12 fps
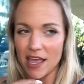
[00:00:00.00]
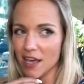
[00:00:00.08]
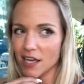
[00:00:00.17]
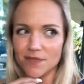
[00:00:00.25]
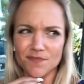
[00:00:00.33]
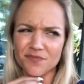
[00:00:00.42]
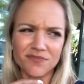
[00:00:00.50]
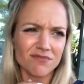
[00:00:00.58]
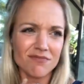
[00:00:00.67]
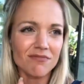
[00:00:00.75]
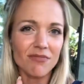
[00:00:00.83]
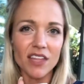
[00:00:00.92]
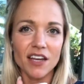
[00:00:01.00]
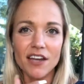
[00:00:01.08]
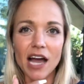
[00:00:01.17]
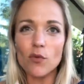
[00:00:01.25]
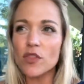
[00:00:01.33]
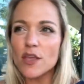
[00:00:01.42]
and
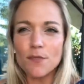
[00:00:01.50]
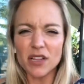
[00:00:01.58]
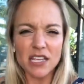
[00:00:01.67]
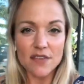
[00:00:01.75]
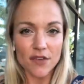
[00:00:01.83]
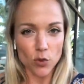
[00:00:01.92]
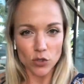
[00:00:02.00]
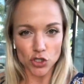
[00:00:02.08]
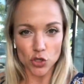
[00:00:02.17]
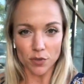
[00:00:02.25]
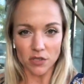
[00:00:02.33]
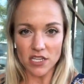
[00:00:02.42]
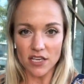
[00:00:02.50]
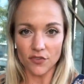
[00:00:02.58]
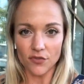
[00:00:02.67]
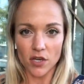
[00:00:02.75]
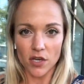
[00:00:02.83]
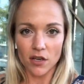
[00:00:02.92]
not really believing what you
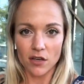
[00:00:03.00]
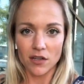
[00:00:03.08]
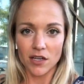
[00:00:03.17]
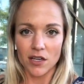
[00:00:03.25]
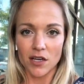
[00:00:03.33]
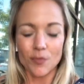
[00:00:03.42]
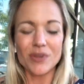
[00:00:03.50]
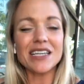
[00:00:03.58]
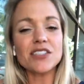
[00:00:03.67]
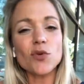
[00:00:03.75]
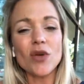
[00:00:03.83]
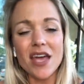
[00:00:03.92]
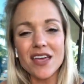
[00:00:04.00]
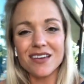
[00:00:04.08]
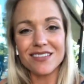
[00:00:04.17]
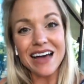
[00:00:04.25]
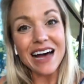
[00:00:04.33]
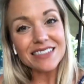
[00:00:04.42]
believe. But that's okay,
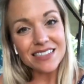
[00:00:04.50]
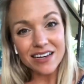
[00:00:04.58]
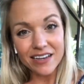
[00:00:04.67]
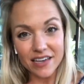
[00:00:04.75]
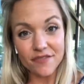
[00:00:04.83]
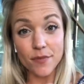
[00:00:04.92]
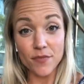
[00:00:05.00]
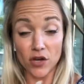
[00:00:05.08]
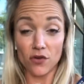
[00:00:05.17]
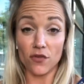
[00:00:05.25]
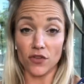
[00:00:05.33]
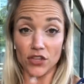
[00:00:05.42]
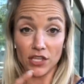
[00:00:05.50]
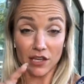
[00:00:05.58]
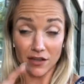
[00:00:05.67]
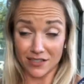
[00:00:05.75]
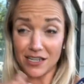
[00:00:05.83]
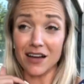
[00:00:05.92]
because God did not give
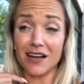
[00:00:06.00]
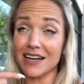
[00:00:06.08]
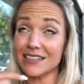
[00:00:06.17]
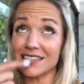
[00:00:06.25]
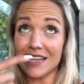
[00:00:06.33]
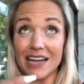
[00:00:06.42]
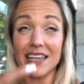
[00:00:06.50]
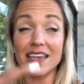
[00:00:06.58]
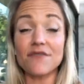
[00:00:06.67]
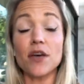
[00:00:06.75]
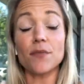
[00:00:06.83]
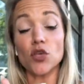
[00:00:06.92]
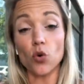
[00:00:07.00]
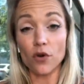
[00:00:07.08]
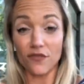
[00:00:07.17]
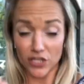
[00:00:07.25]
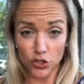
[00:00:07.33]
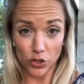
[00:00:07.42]
them your
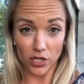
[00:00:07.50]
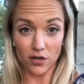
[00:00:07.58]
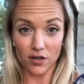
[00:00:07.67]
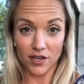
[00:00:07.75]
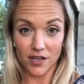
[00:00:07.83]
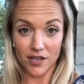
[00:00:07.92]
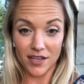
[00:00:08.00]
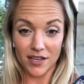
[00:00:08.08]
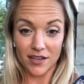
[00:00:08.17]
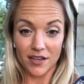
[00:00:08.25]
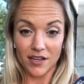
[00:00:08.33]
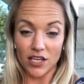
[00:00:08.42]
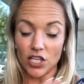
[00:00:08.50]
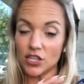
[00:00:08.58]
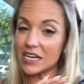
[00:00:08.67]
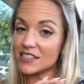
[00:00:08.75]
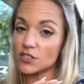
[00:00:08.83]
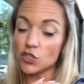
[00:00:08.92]
vision.
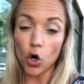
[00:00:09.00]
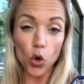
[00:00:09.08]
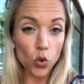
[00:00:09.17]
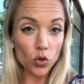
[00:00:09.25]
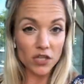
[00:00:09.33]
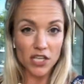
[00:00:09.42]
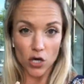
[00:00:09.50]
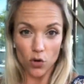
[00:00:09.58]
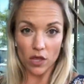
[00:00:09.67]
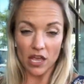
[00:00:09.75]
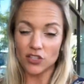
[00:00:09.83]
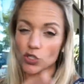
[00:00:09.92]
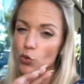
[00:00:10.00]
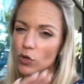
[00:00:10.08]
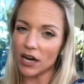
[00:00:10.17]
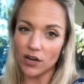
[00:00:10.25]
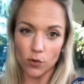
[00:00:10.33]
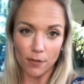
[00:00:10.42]
That's totally okay. So you
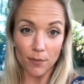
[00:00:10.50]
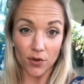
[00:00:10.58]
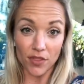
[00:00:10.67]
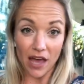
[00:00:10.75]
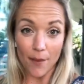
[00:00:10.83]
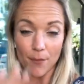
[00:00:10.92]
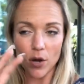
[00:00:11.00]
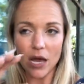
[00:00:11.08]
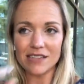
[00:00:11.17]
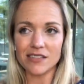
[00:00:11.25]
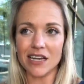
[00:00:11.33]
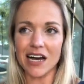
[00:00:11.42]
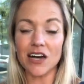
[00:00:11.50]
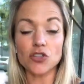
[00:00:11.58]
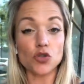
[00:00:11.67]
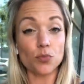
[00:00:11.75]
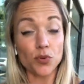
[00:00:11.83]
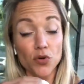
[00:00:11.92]
got to remember that. But as an
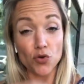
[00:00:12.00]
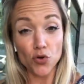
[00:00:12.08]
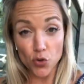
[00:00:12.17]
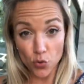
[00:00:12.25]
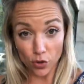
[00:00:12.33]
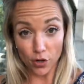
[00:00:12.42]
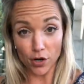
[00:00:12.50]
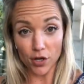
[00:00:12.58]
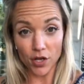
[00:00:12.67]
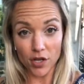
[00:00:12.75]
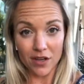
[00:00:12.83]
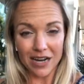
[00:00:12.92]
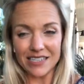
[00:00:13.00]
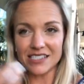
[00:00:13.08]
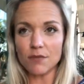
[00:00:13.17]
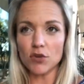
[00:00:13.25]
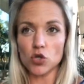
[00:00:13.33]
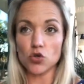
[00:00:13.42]
entrepreneur, as
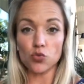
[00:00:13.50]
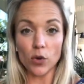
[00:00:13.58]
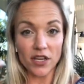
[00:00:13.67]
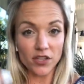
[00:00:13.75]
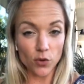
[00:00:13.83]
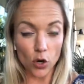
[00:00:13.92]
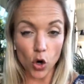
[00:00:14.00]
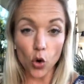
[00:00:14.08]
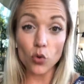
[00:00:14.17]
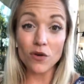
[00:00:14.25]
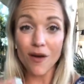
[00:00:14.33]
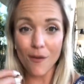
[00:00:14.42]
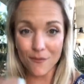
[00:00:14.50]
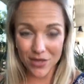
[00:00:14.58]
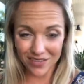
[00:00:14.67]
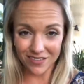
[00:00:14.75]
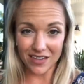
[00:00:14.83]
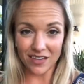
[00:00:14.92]
somebody who's running their own
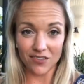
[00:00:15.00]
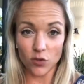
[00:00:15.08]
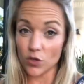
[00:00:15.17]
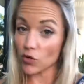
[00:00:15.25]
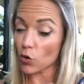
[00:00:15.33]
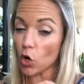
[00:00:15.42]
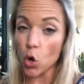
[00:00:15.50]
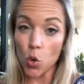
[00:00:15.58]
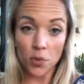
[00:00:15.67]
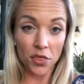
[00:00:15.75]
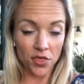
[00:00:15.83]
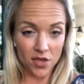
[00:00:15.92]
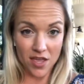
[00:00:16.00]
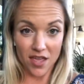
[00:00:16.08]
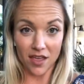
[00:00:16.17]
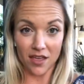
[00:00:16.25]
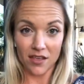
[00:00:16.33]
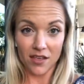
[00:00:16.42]
business, doing their own
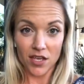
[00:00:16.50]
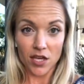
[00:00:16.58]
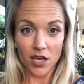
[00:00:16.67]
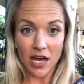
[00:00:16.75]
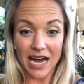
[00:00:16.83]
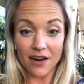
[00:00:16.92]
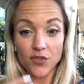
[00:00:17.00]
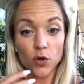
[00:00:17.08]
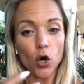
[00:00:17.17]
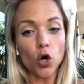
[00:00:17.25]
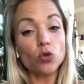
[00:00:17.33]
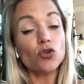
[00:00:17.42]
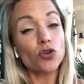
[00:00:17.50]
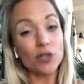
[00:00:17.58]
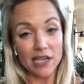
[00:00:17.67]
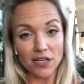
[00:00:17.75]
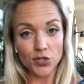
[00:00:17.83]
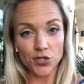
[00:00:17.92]
thing out of their own
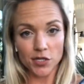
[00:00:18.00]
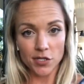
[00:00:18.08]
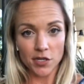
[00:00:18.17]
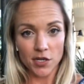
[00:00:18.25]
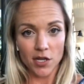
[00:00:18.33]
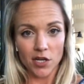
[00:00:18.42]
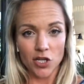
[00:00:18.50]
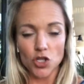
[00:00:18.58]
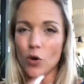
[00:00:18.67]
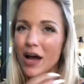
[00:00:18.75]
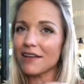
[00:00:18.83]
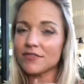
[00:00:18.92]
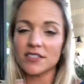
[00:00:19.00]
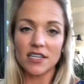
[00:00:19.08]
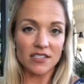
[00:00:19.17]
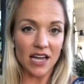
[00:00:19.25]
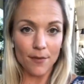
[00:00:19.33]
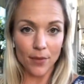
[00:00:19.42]
creation, you have to
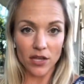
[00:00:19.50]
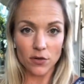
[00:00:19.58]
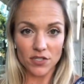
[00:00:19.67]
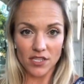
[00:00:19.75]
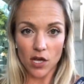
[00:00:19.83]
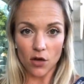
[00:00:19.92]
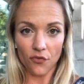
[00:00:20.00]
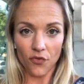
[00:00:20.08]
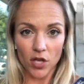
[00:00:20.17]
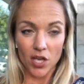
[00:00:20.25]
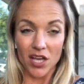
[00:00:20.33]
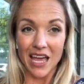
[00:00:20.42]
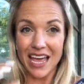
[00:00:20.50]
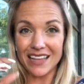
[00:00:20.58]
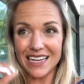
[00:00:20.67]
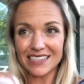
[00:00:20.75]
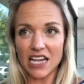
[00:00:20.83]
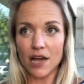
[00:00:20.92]
take time by yourself.
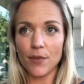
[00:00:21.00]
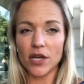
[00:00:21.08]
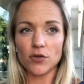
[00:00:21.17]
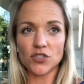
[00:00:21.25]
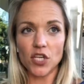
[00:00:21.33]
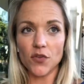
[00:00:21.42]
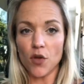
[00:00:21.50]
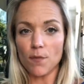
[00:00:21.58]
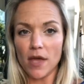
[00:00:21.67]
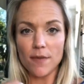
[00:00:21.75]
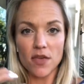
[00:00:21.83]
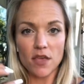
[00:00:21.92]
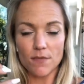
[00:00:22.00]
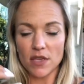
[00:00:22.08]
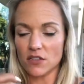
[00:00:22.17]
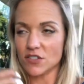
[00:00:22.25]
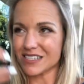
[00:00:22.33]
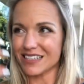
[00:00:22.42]
And that time by yourself can maybe
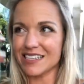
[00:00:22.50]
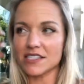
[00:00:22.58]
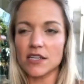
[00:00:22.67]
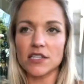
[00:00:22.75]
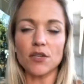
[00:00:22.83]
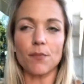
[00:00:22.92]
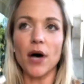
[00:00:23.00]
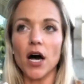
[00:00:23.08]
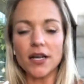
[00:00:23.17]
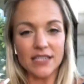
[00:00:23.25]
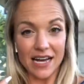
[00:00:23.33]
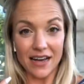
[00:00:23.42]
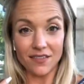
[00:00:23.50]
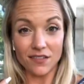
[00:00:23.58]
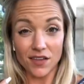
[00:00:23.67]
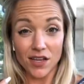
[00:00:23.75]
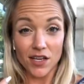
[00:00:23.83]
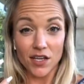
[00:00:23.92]
be just listening to
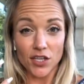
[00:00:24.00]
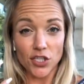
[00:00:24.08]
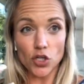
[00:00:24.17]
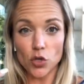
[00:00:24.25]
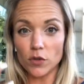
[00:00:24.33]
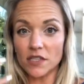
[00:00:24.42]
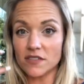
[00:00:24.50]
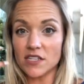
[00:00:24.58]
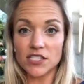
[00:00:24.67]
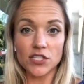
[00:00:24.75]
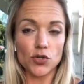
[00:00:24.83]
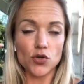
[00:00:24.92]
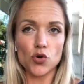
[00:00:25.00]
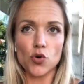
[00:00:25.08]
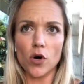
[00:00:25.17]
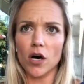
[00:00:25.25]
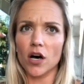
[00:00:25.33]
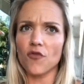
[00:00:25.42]
podcasts, listening
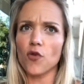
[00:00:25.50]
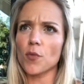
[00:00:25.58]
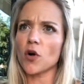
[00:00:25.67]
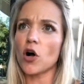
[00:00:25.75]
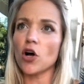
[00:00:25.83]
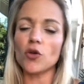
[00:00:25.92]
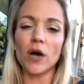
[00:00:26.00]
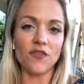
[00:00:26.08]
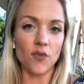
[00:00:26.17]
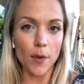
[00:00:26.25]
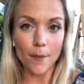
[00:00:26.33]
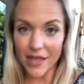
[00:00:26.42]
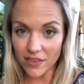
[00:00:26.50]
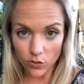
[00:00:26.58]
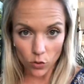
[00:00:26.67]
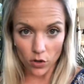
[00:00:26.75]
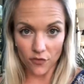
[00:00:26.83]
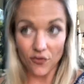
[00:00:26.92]
to a former call you had from a
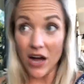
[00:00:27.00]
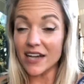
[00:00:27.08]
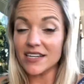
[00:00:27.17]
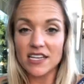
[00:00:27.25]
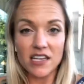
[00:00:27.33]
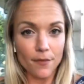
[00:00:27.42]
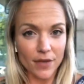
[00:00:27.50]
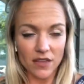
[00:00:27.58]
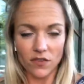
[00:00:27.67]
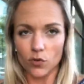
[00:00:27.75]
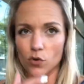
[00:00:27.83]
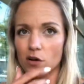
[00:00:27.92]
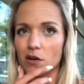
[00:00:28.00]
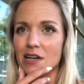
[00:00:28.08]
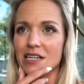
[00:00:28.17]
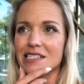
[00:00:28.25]
mentor, finding a mentor,